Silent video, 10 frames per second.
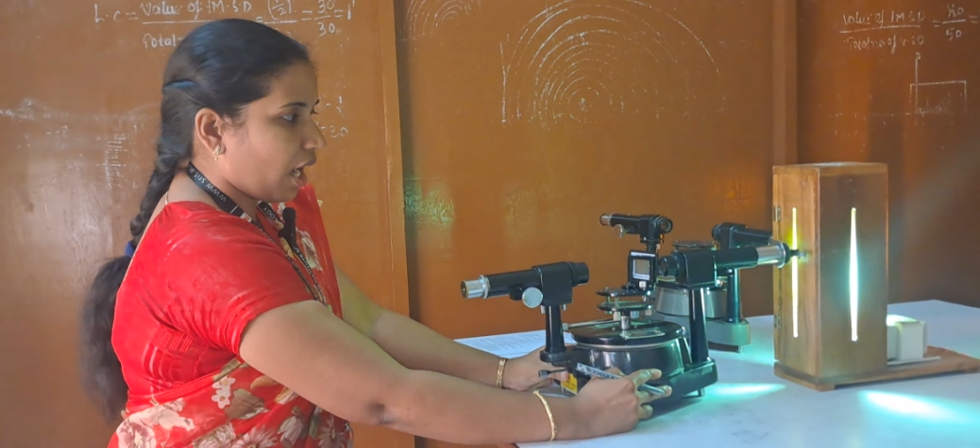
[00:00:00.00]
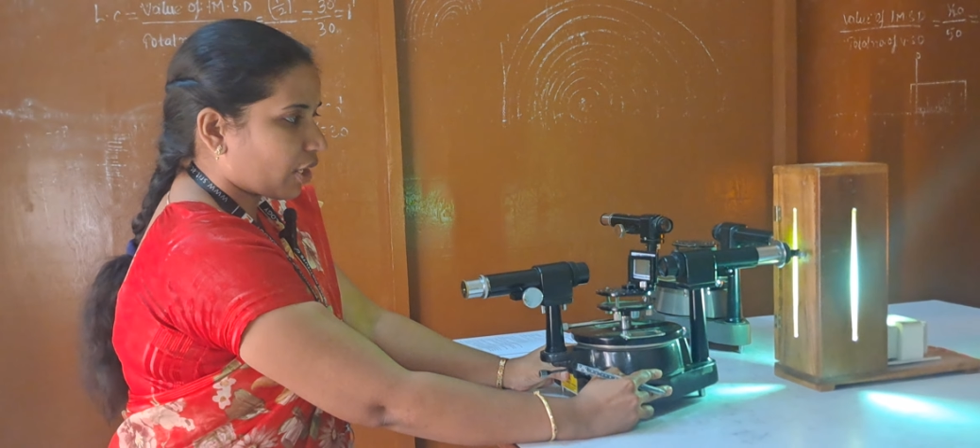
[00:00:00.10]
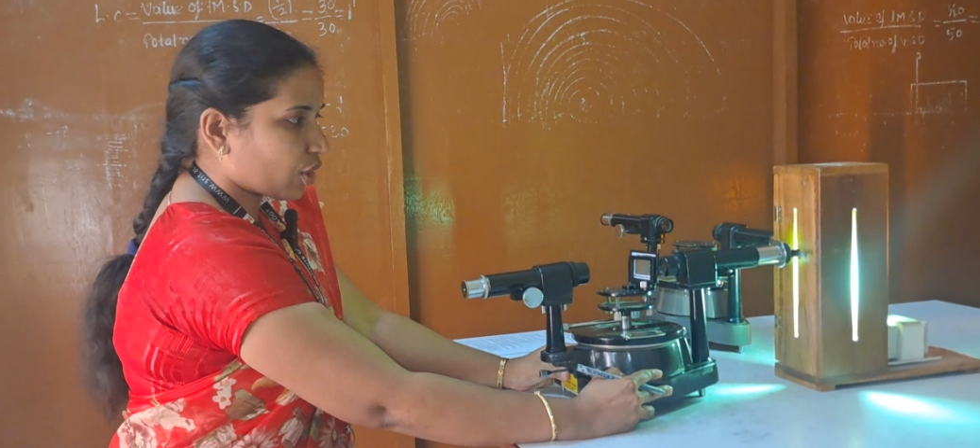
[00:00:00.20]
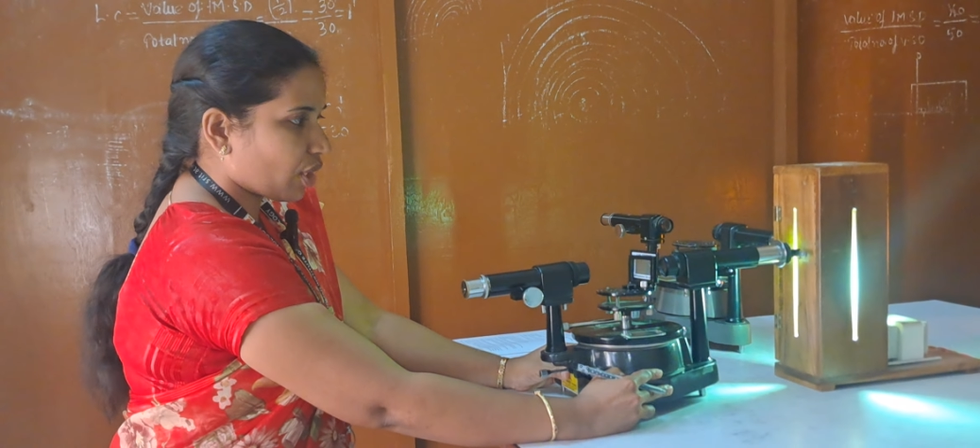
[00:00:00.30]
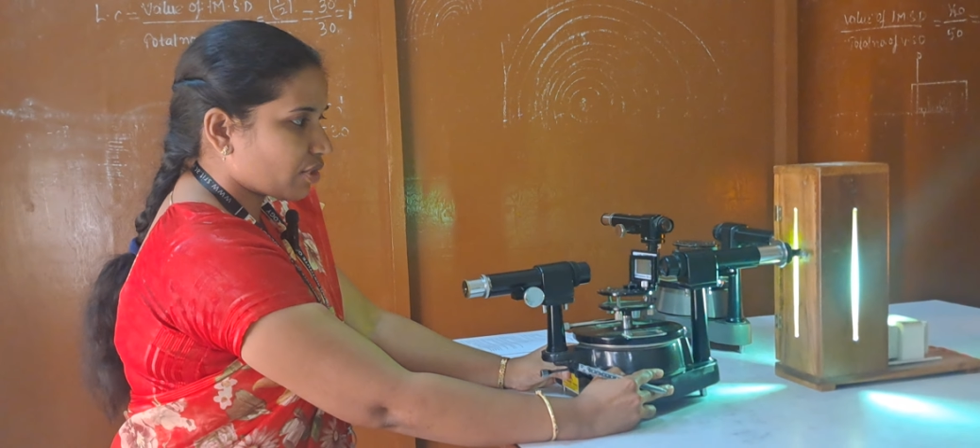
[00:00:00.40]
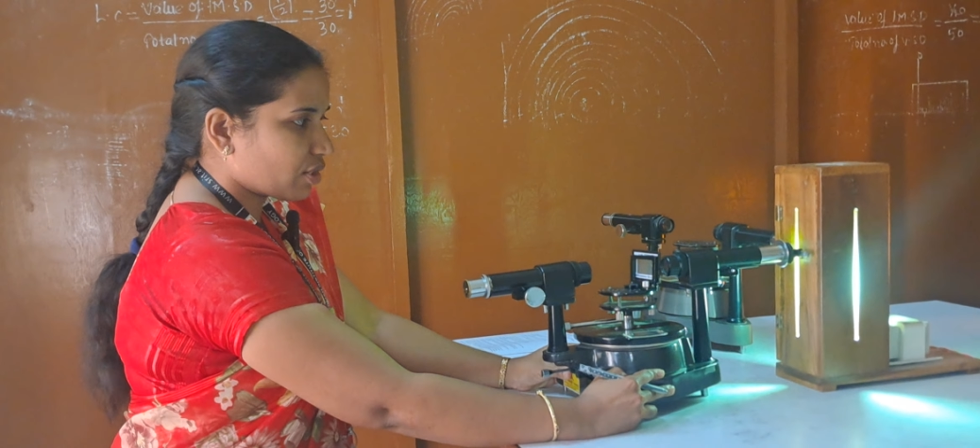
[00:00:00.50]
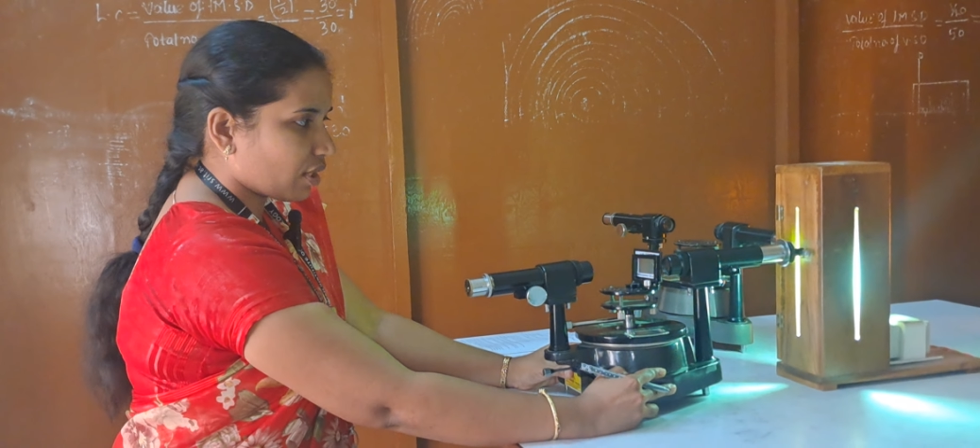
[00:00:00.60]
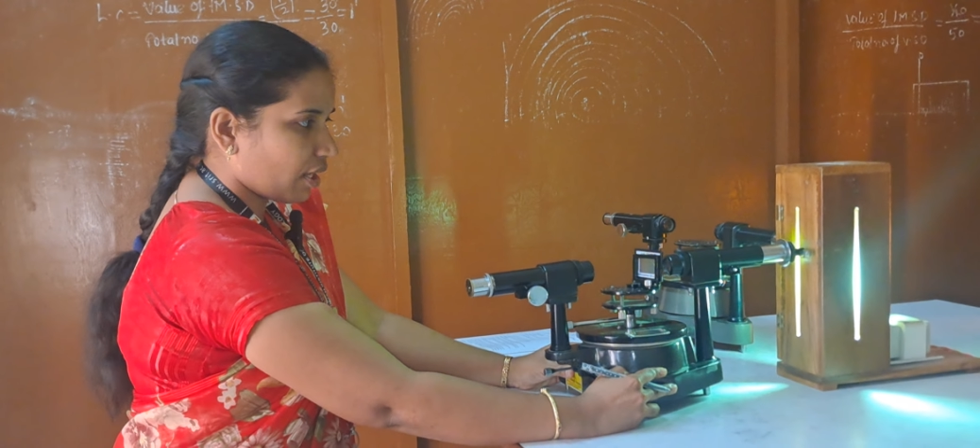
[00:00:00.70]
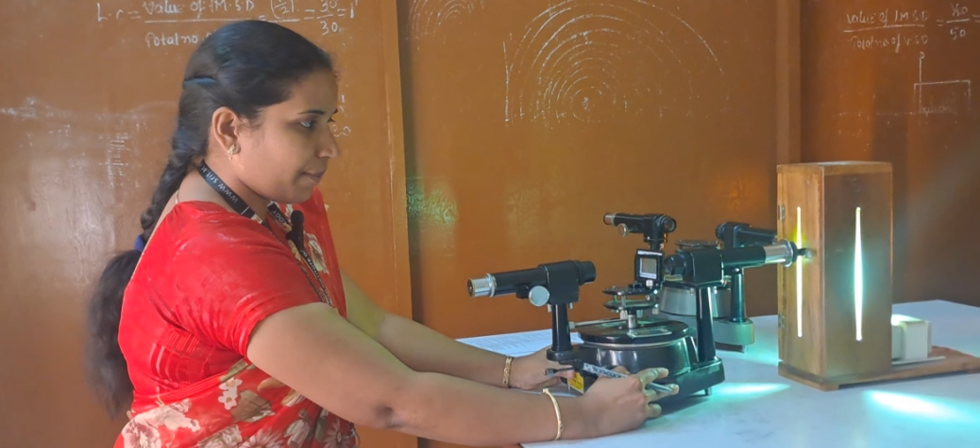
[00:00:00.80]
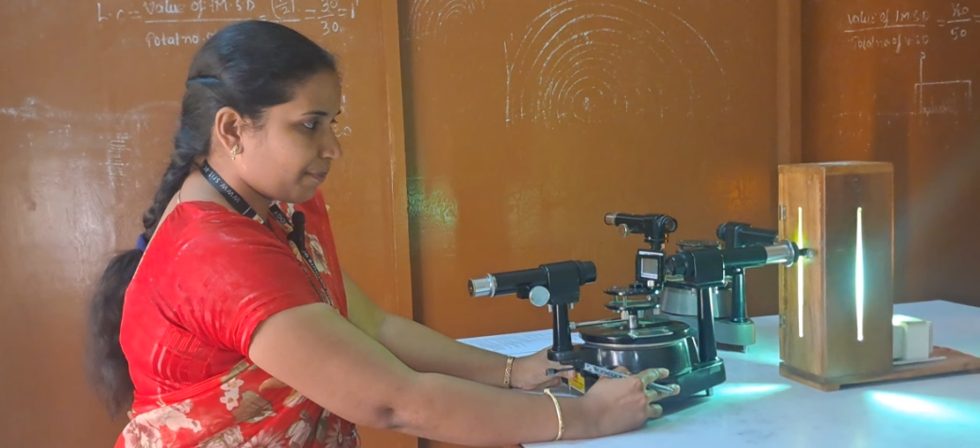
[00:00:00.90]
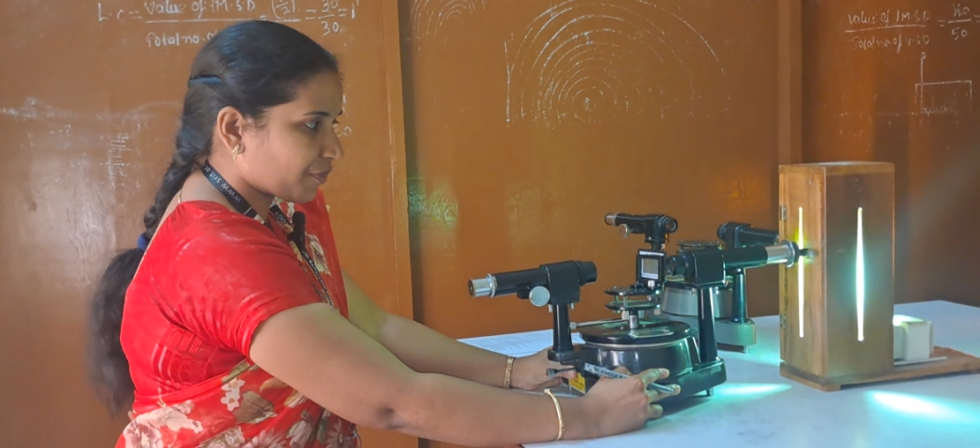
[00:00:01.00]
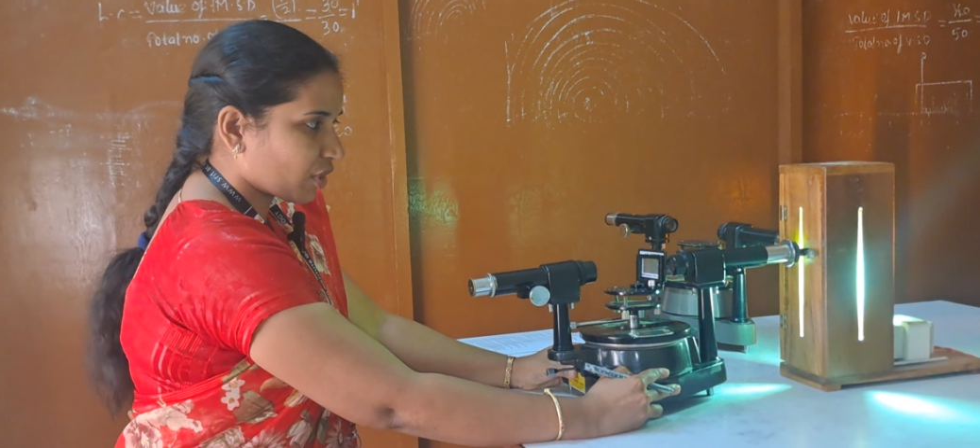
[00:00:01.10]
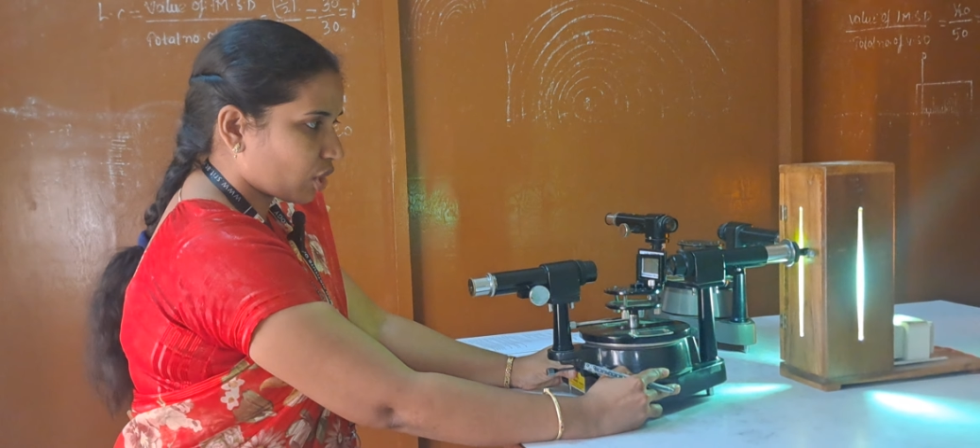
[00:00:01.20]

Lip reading: across the